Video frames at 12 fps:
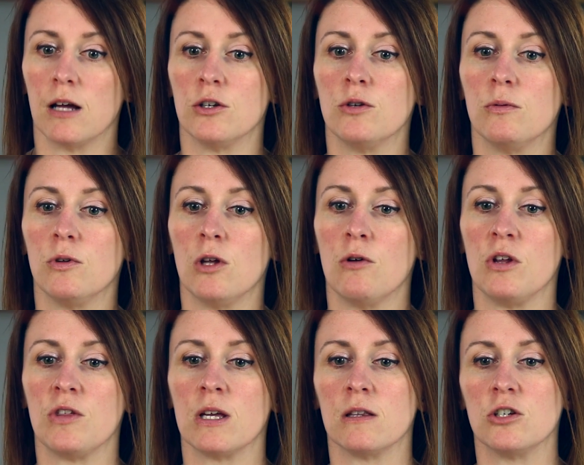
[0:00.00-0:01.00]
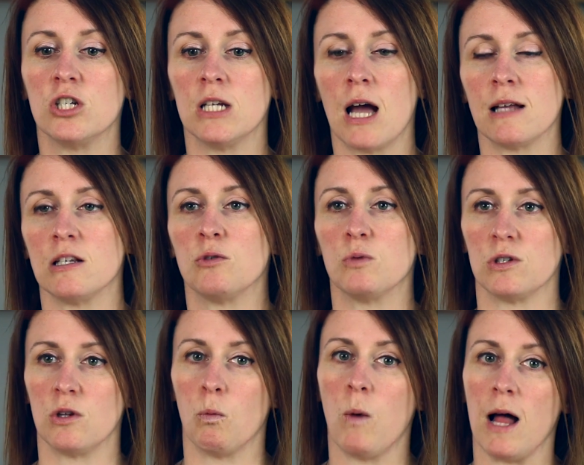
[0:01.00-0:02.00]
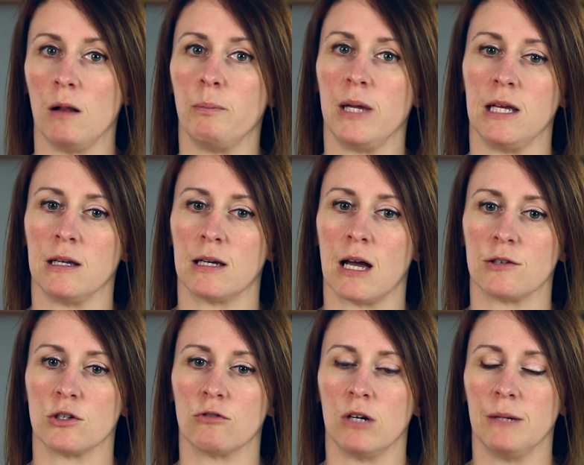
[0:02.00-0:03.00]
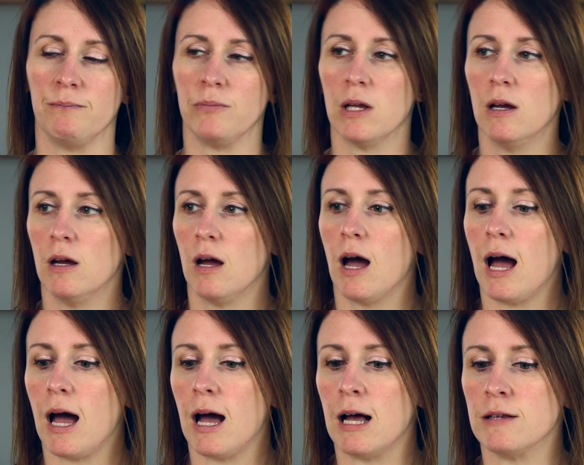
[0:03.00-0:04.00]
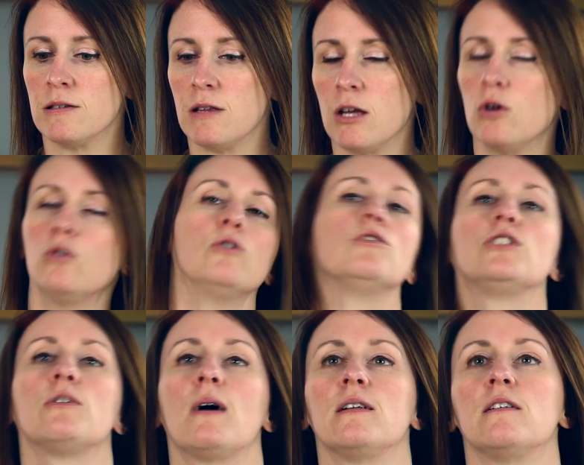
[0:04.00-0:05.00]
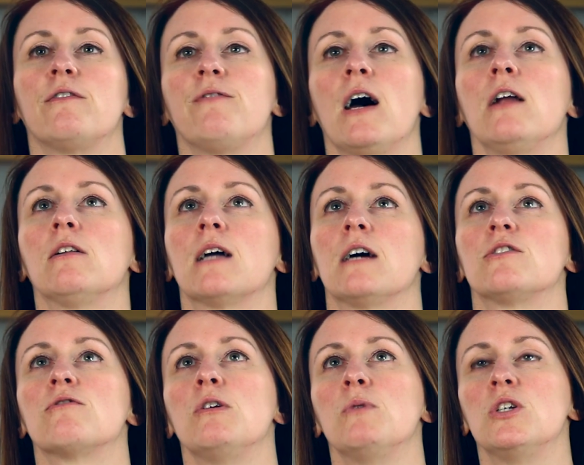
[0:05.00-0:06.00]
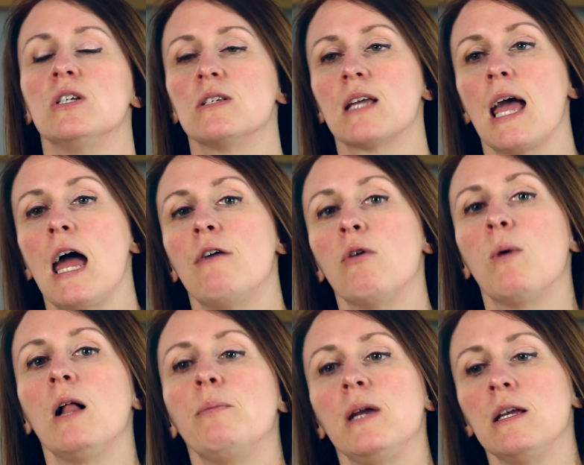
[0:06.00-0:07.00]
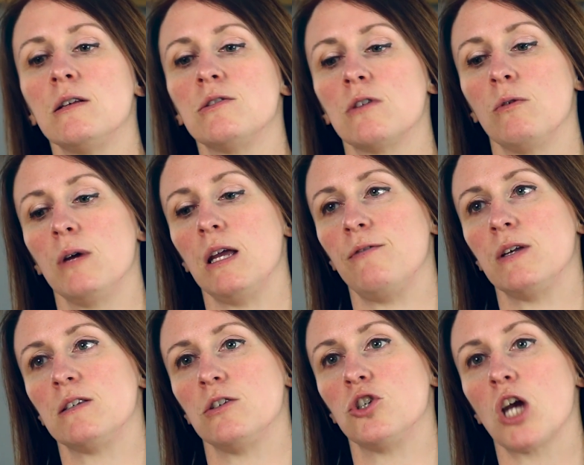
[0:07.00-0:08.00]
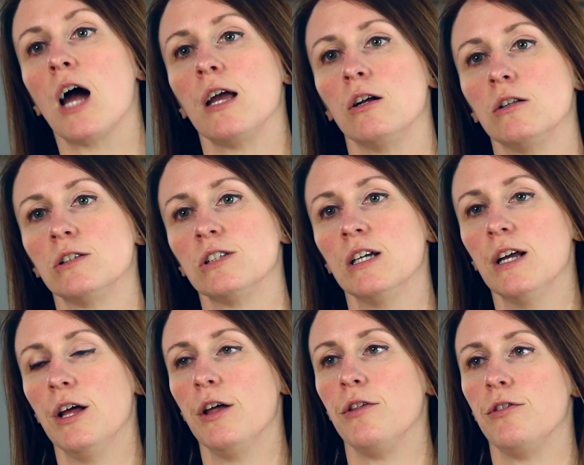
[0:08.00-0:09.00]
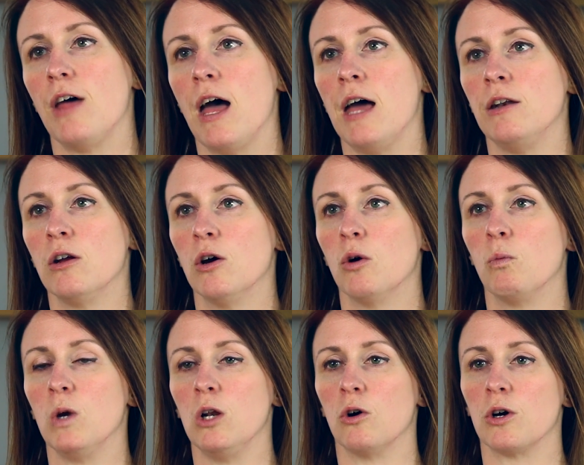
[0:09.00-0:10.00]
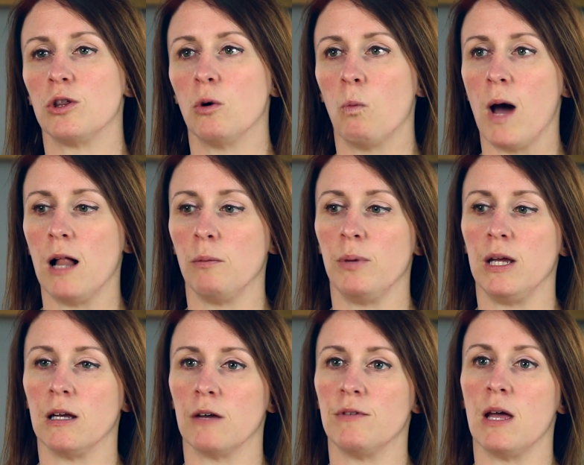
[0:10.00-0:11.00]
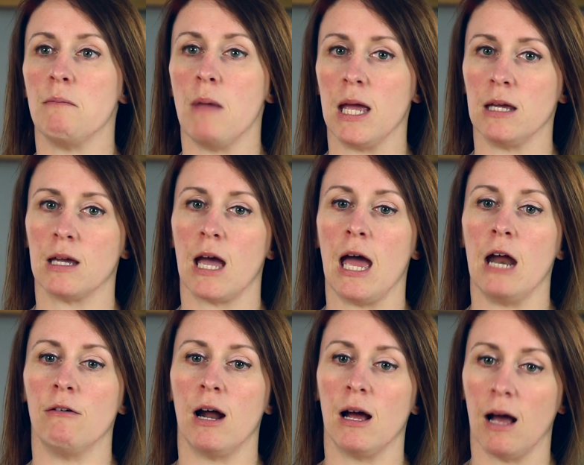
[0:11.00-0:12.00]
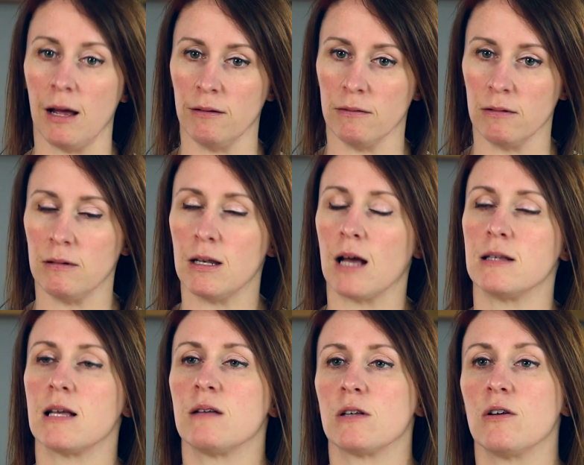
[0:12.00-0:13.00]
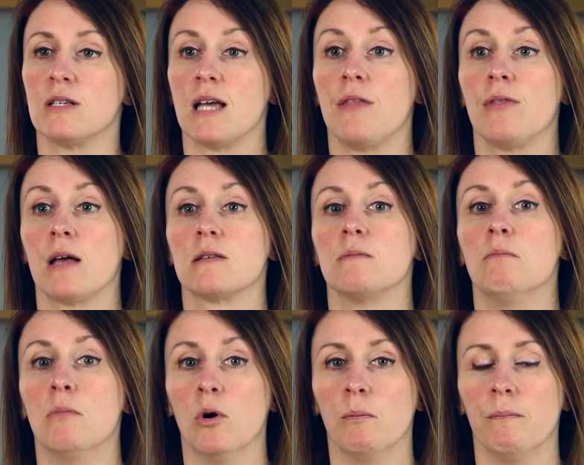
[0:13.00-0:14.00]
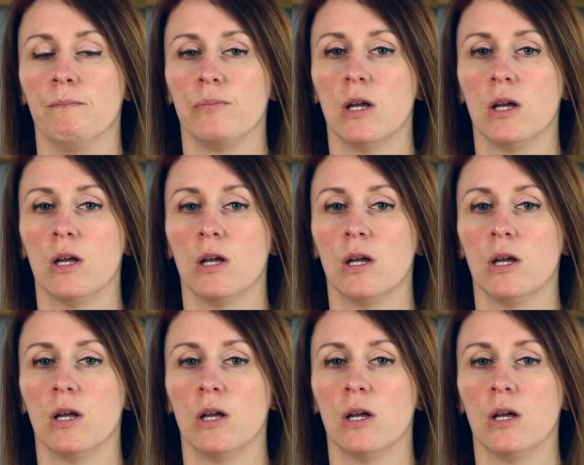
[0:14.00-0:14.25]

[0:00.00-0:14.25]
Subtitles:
And the only thing that she added was the well-being category. And they also added a final category, which is carer well-being. So if it's a child, then we look at the well-being of their main carer, and 9 times out of 10, that's mum.